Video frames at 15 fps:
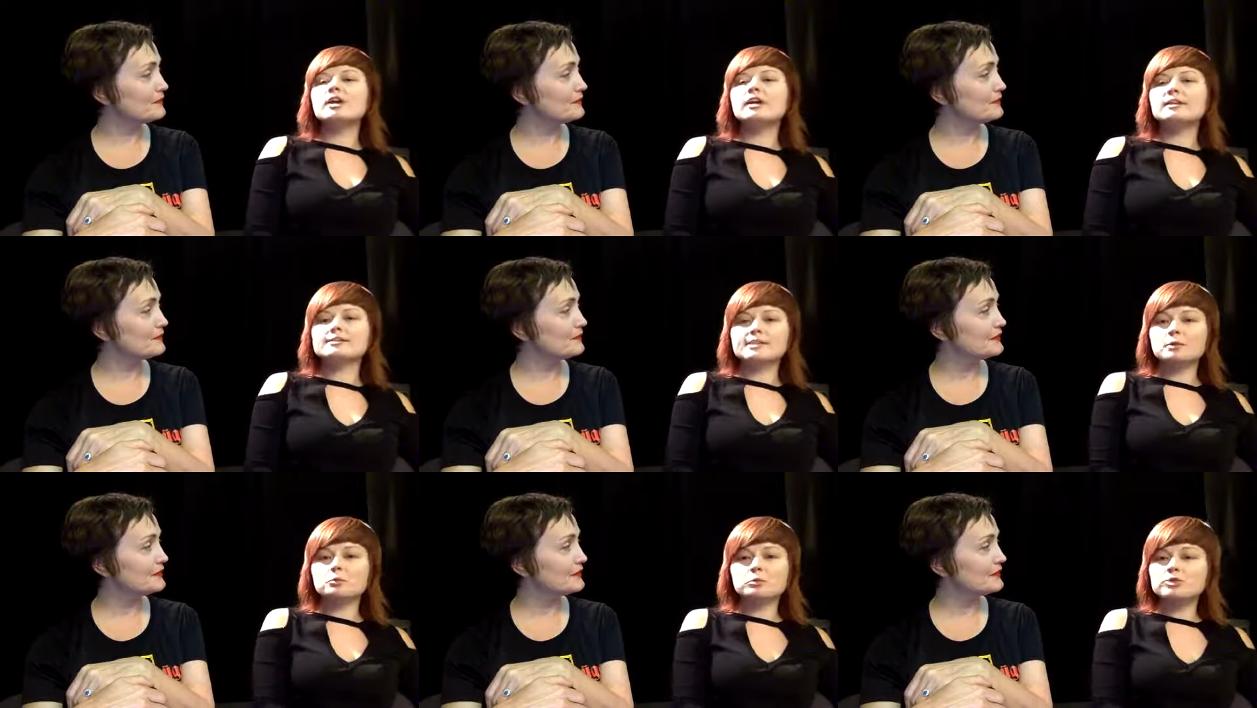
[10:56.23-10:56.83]
Speaker 1: and he's
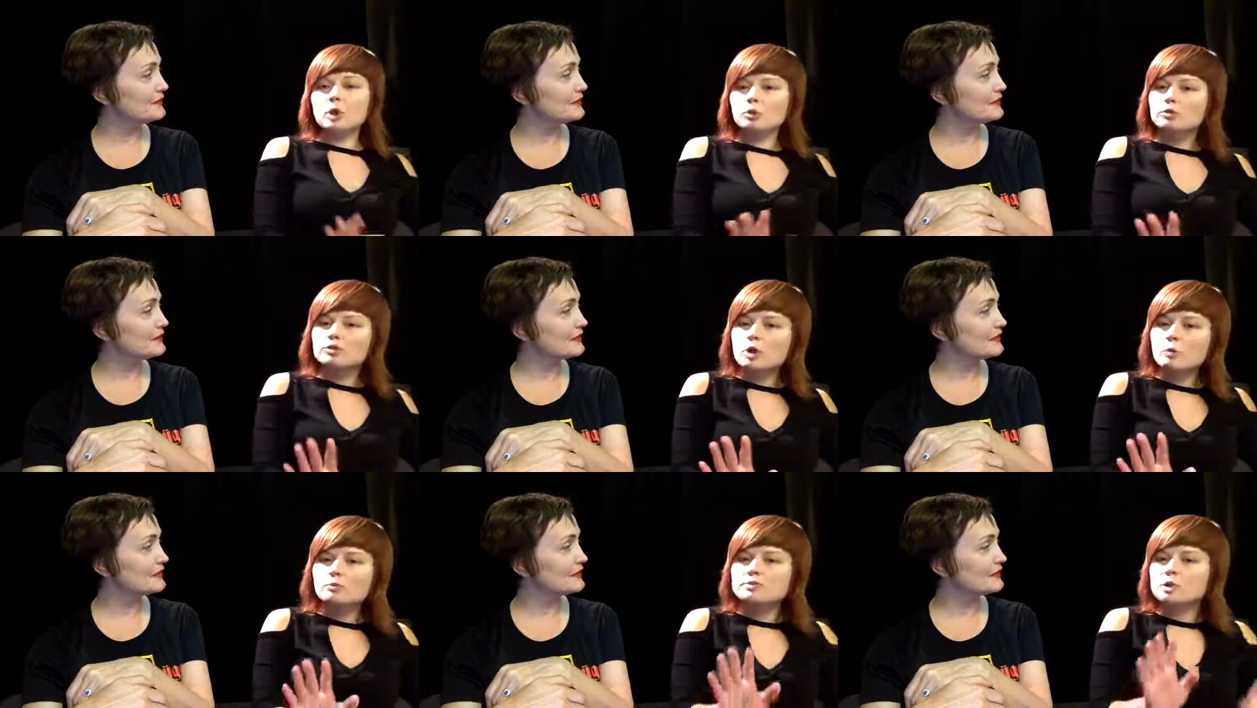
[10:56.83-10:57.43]
like, well, don't,
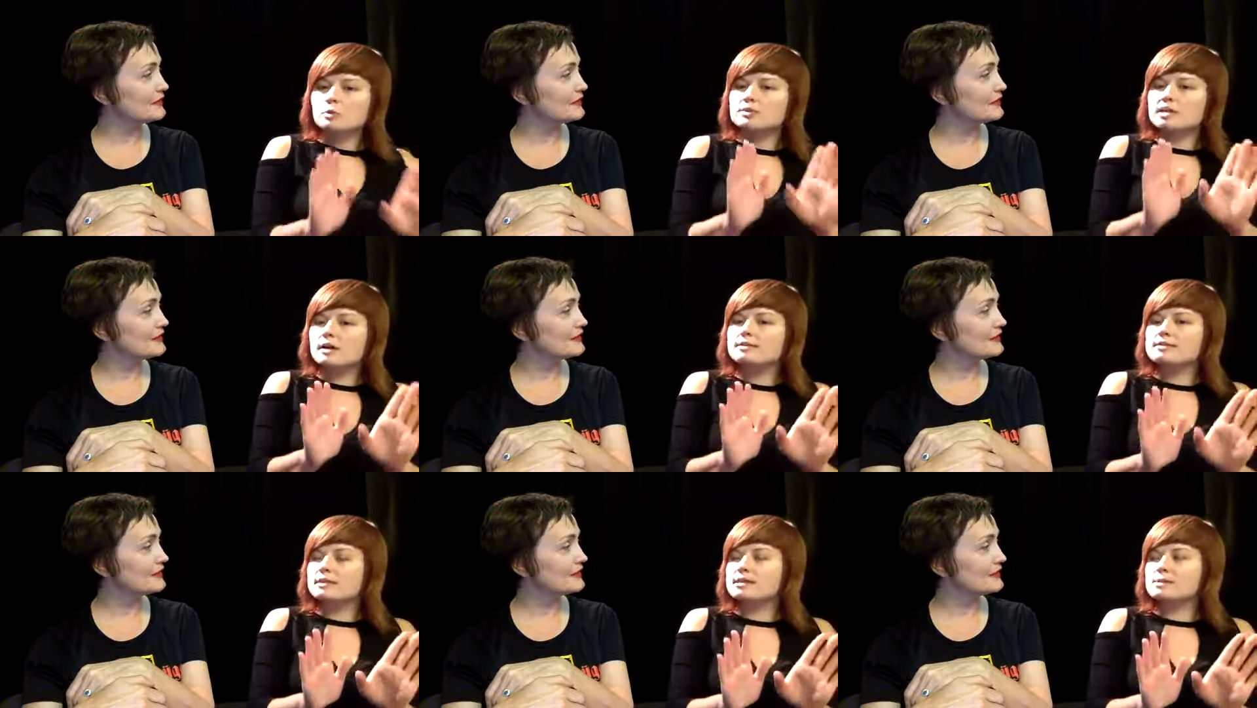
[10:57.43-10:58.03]
don't, don't tell
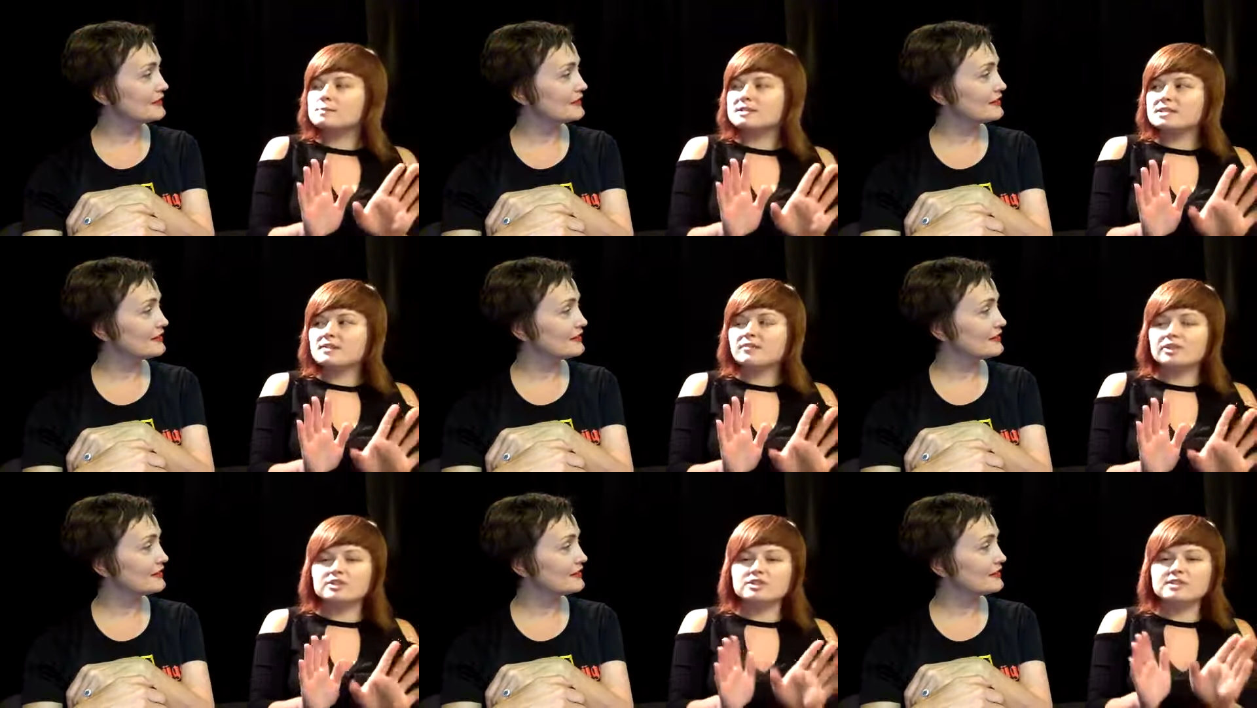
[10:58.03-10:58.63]
us any
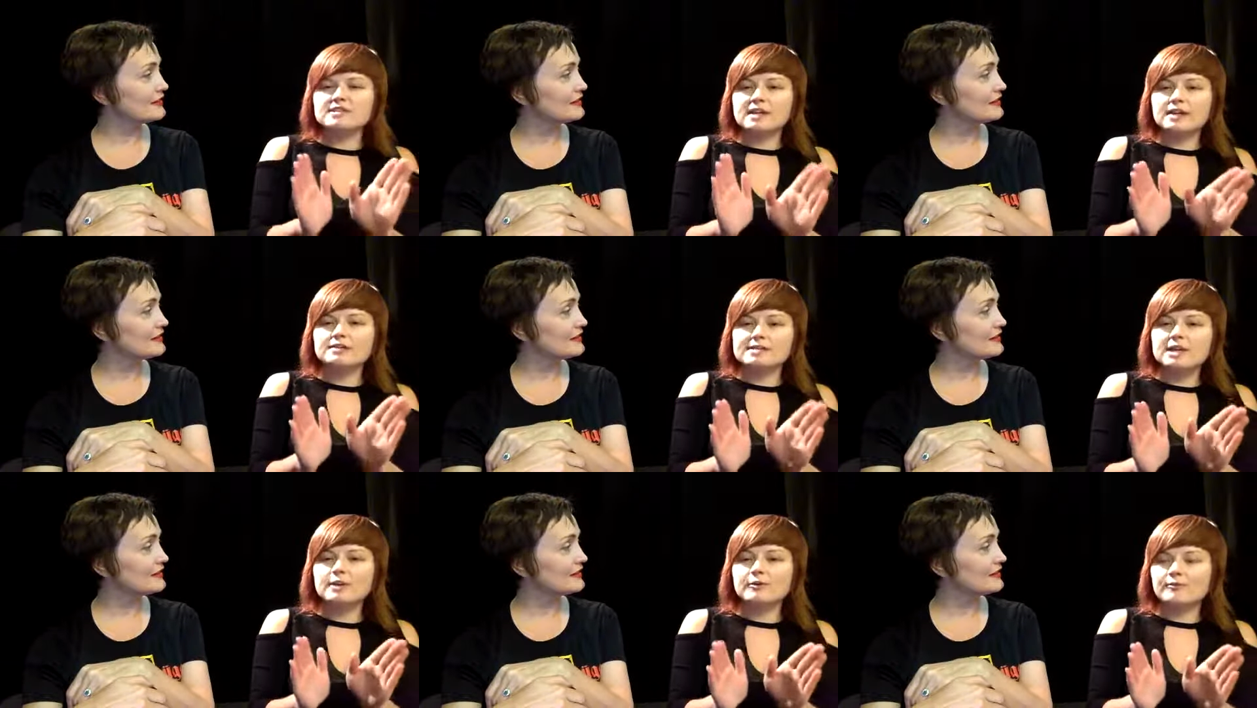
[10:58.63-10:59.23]
specifics. Just tell us
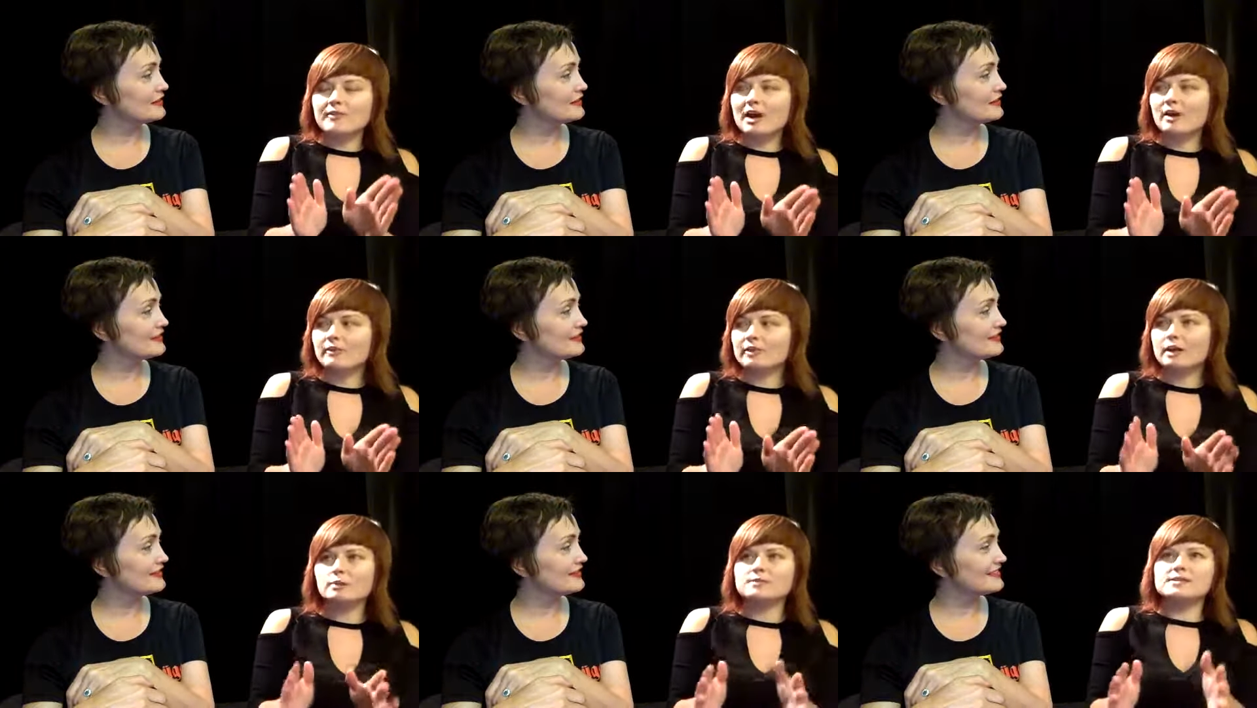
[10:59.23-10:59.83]
how you felt.
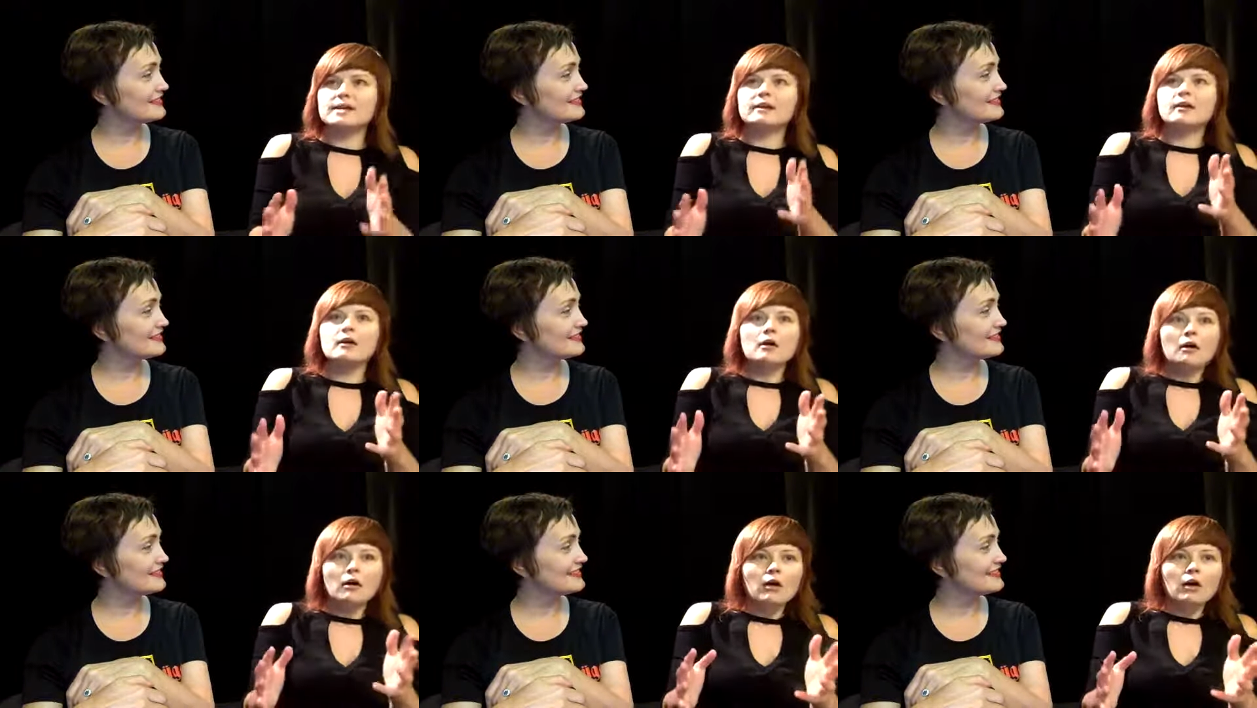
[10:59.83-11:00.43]
And I was like,
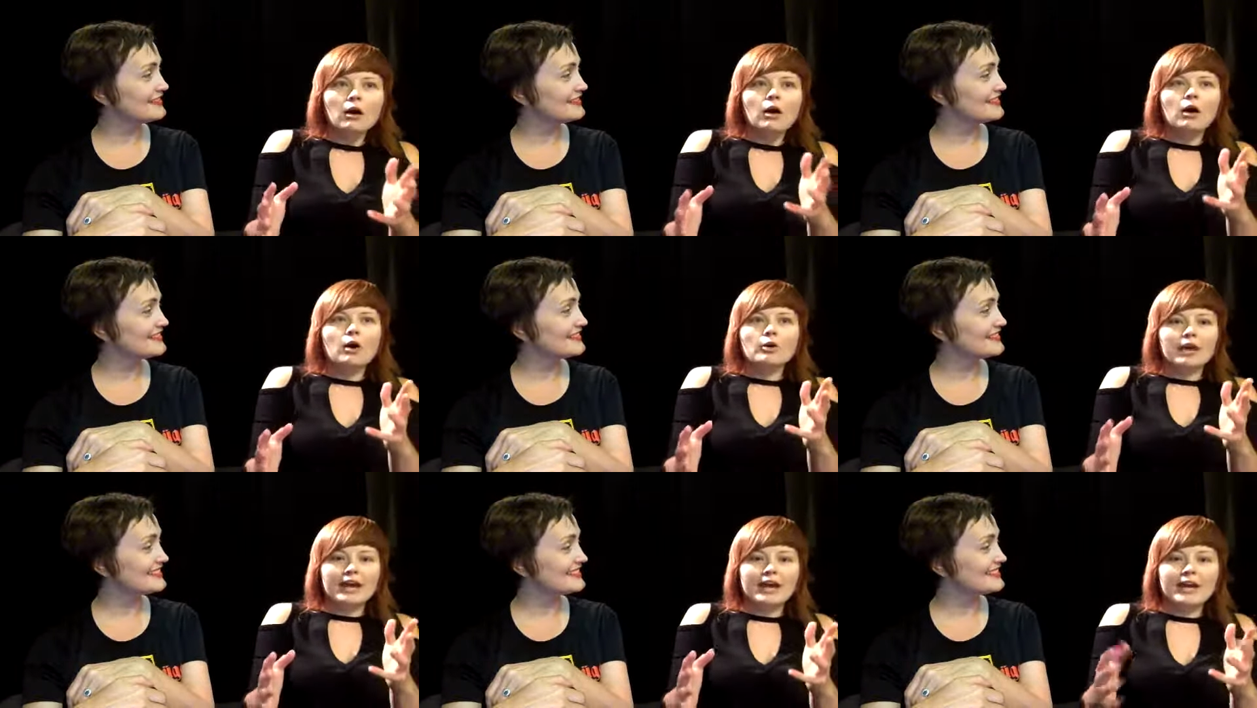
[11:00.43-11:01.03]

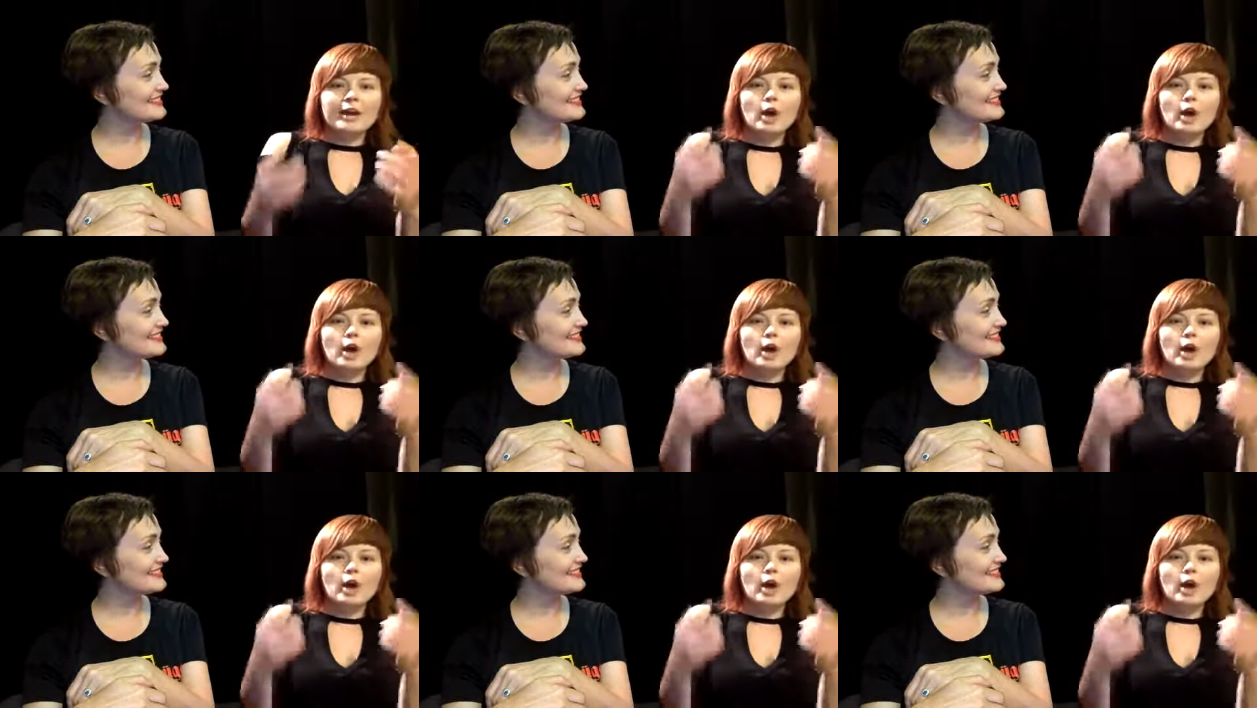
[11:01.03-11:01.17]
okay. And